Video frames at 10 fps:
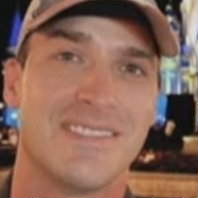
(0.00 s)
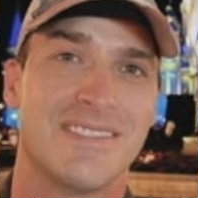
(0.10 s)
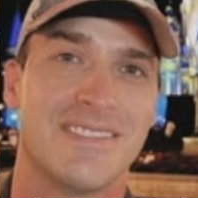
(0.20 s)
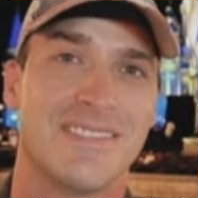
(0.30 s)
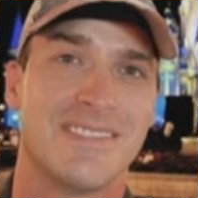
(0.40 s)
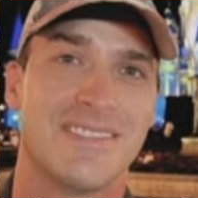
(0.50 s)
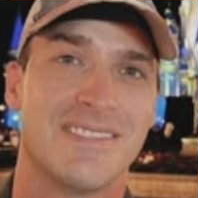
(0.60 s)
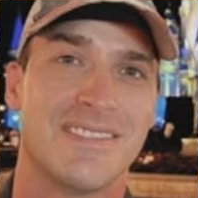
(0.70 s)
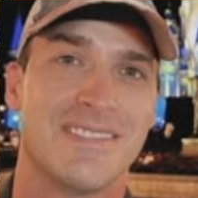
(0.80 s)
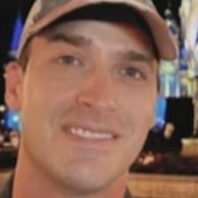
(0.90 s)

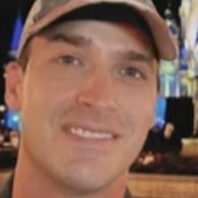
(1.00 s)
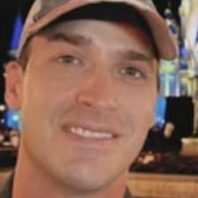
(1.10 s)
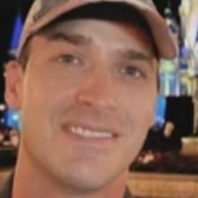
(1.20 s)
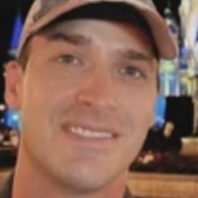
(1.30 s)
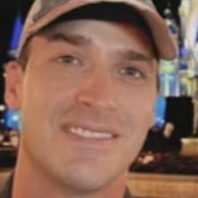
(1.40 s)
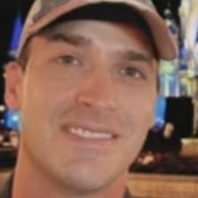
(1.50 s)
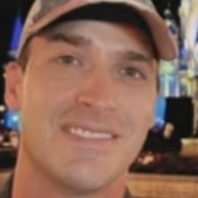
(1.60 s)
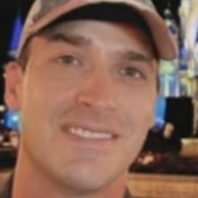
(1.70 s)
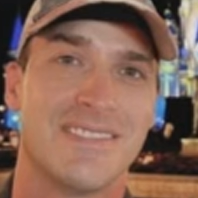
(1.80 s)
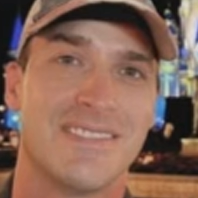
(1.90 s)

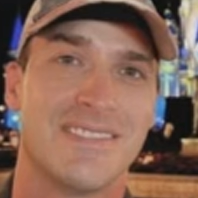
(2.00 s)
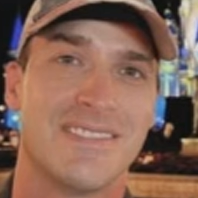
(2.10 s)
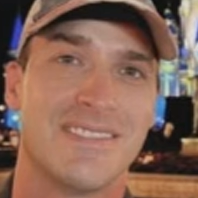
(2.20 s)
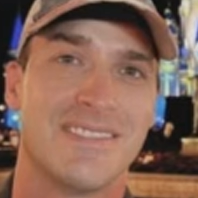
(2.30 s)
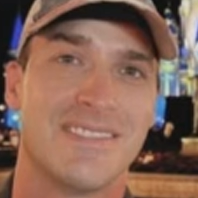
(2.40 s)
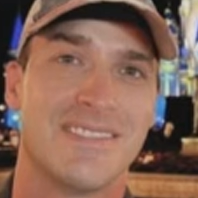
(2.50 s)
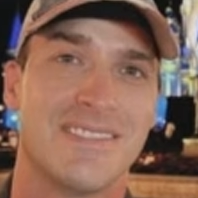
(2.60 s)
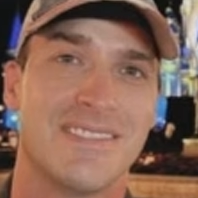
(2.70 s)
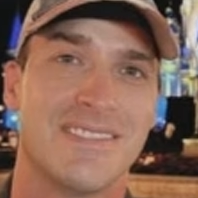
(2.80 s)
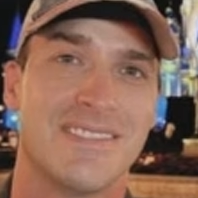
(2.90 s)

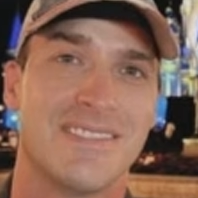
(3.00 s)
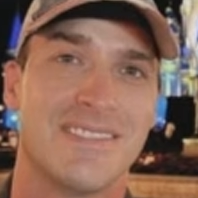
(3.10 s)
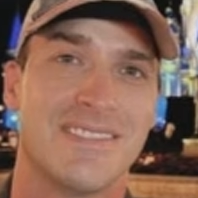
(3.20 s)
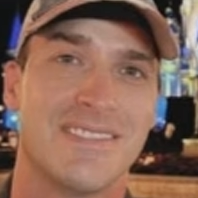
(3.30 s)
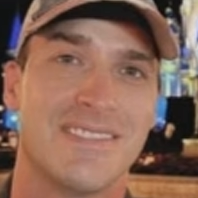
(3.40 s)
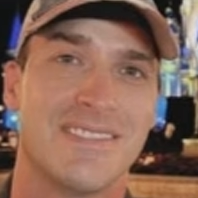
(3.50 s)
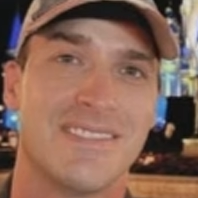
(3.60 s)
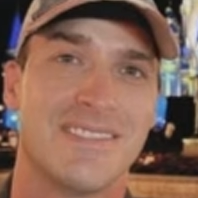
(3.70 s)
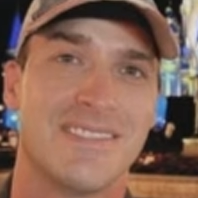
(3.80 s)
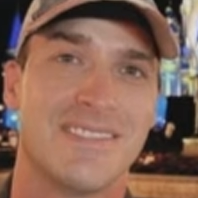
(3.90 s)

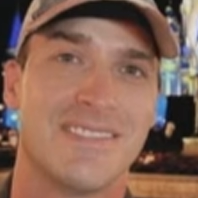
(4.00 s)
[no speech]